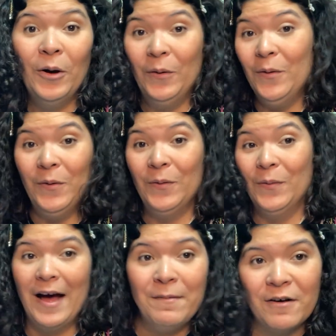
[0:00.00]

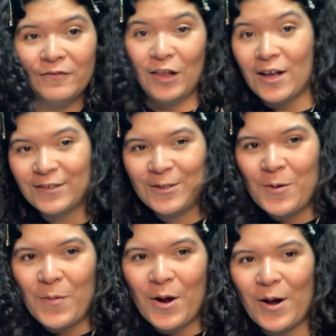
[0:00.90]
oh, I'm a floss
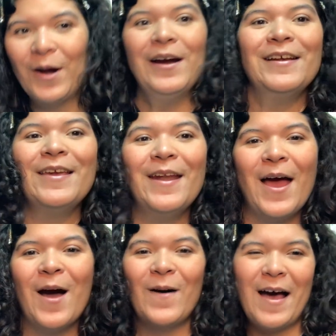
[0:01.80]
tuber, you
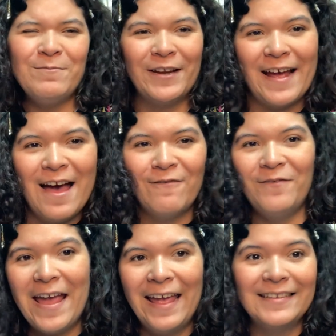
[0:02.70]
know, I'm gonna have
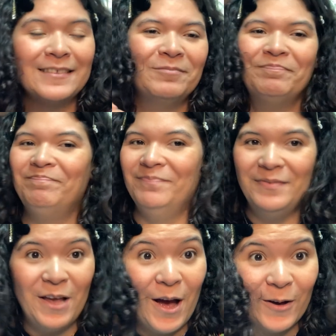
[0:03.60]
fans.
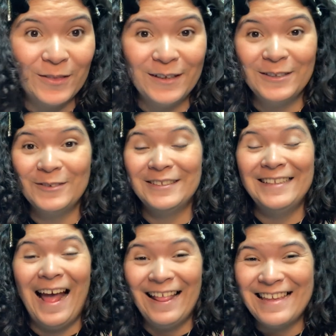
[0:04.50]
No, this was
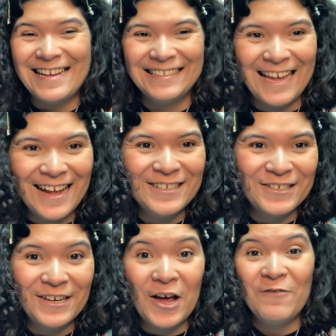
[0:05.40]
not the
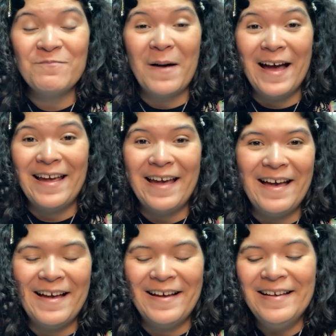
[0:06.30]
intention of my
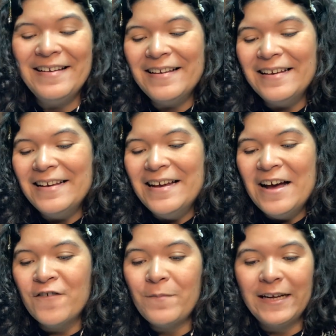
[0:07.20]

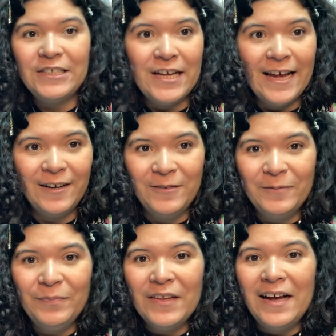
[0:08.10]
channel.
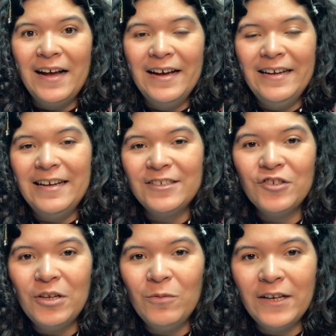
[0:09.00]
I
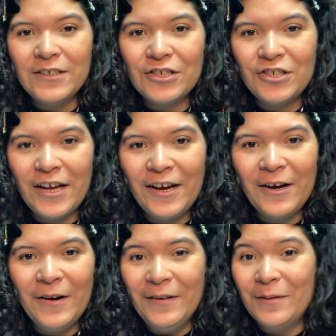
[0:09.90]
actually wanted to
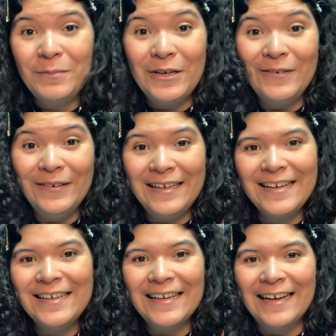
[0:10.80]
share the
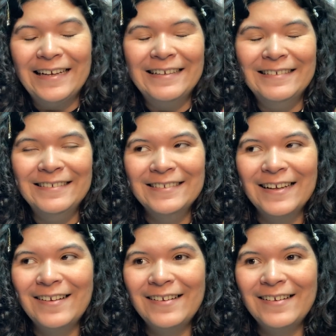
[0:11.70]
beauty and